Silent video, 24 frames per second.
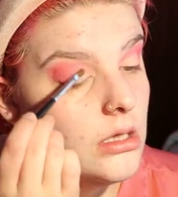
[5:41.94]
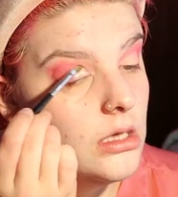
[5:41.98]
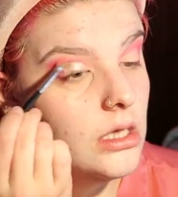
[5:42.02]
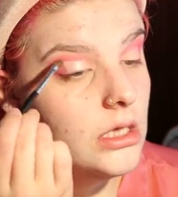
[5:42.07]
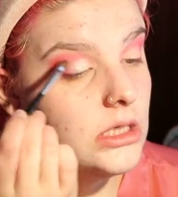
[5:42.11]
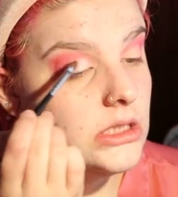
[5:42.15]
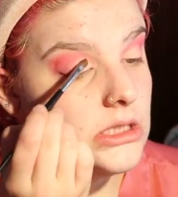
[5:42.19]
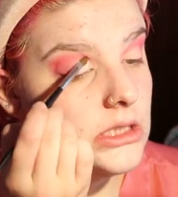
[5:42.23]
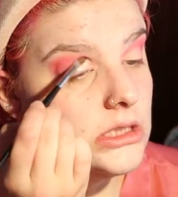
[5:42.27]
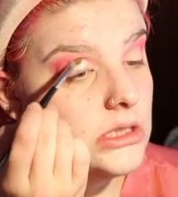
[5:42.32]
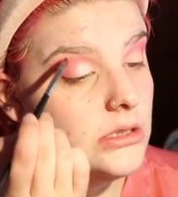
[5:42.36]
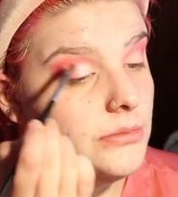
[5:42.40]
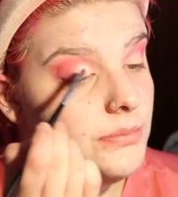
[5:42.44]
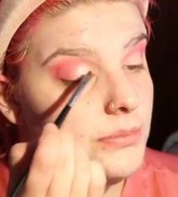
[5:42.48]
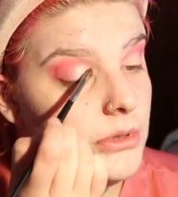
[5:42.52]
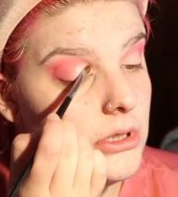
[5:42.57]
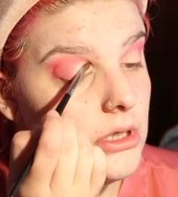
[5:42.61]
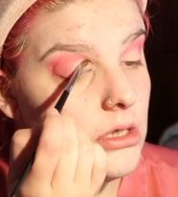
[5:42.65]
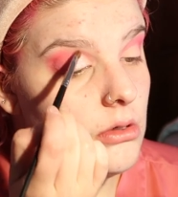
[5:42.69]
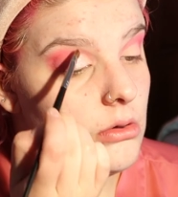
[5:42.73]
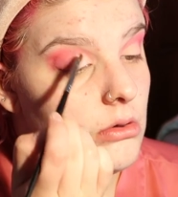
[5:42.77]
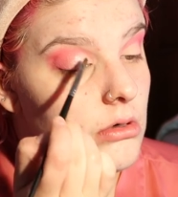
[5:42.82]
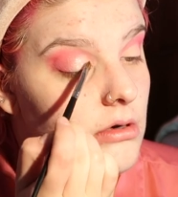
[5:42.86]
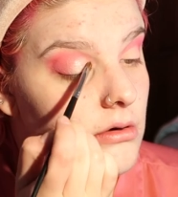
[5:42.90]
This is a
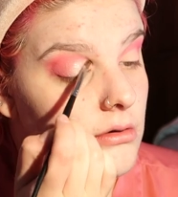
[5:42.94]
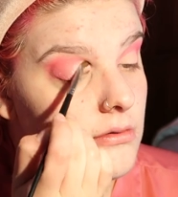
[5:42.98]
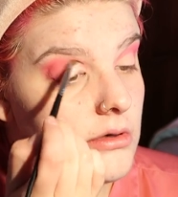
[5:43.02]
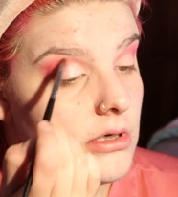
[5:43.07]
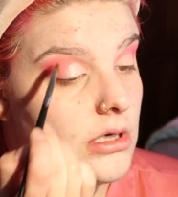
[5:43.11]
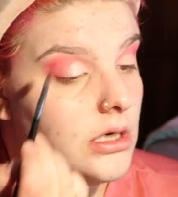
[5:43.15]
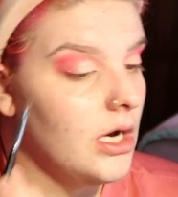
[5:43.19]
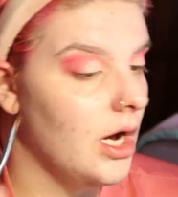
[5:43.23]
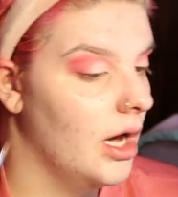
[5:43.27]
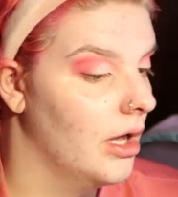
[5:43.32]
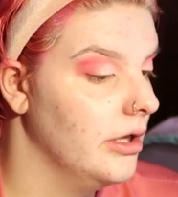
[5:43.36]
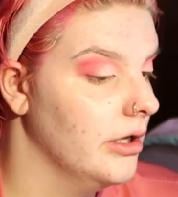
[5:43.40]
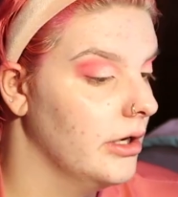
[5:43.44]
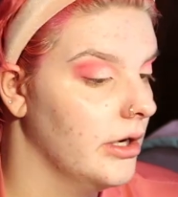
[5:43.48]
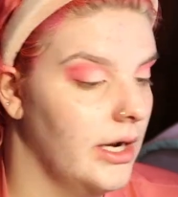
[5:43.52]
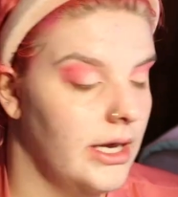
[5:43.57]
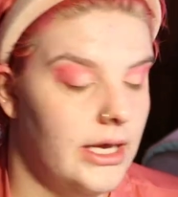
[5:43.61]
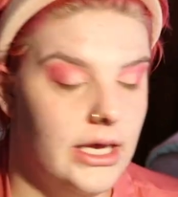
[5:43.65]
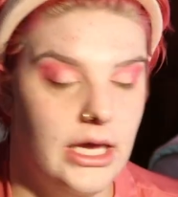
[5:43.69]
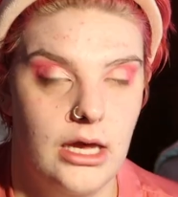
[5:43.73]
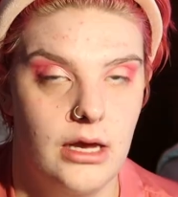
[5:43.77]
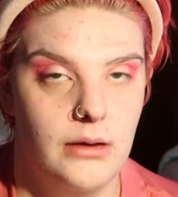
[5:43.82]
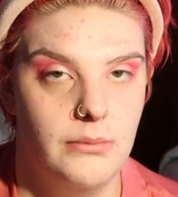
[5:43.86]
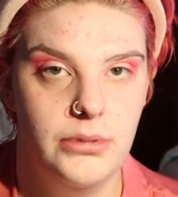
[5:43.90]
beautiful color.
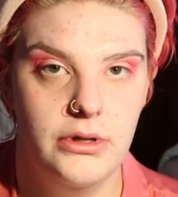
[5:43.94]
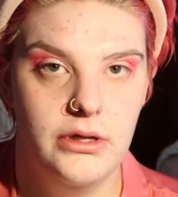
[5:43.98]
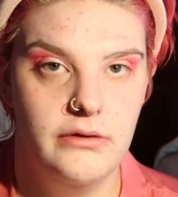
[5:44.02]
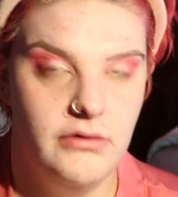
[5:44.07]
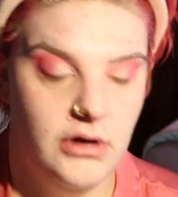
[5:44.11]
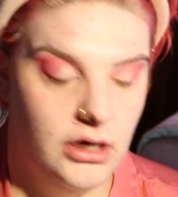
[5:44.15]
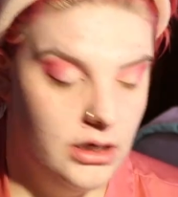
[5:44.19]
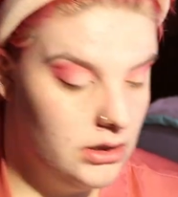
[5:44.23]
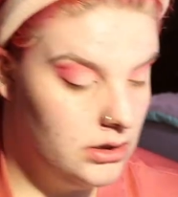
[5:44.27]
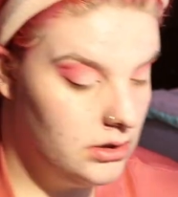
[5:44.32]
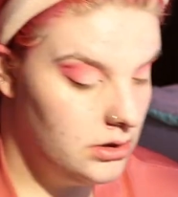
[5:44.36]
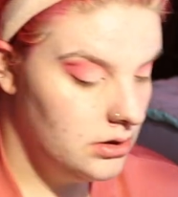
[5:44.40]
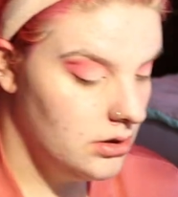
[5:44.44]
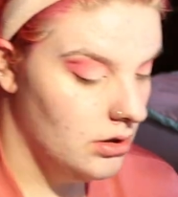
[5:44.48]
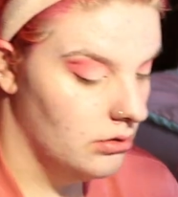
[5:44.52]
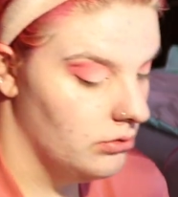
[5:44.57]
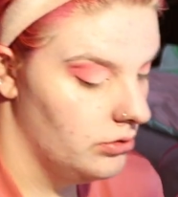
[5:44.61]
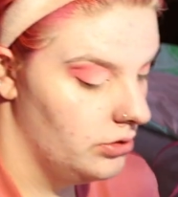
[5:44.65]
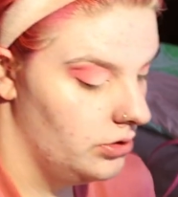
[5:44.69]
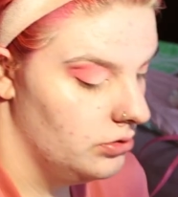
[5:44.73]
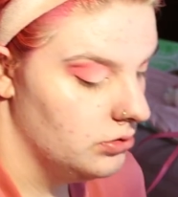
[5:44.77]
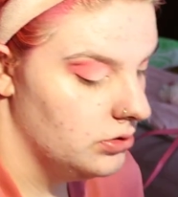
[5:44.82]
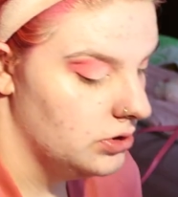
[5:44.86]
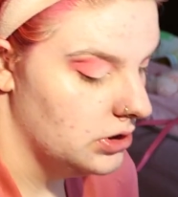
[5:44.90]
I can't believe I
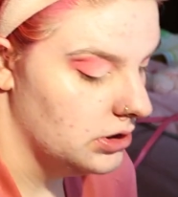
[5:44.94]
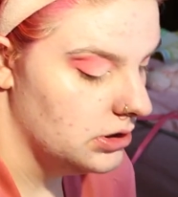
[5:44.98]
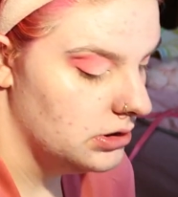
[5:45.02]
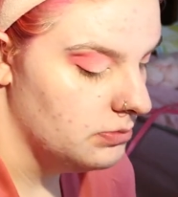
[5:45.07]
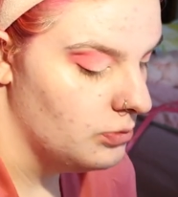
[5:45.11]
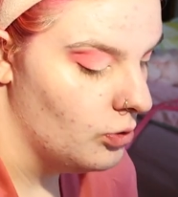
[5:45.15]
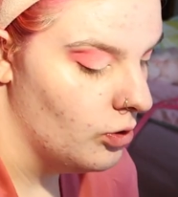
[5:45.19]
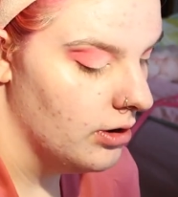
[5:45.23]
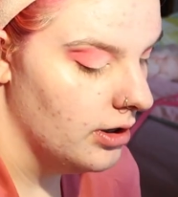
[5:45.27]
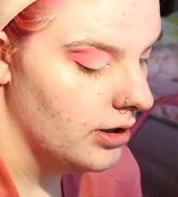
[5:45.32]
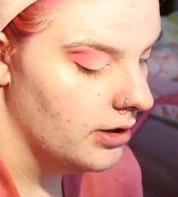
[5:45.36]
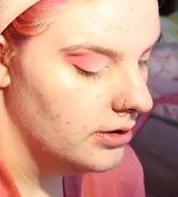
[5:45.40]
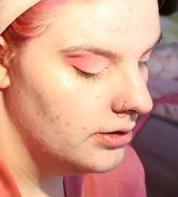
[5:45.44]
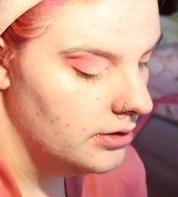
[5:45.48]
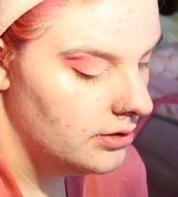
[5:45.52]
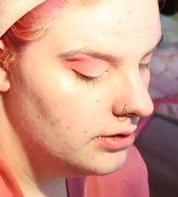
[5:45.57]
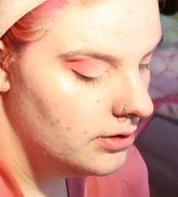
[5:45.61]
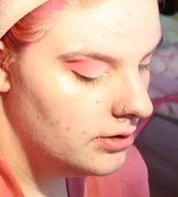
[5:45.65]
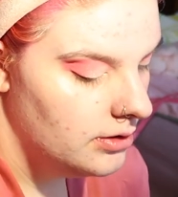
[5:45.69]
don't use this more.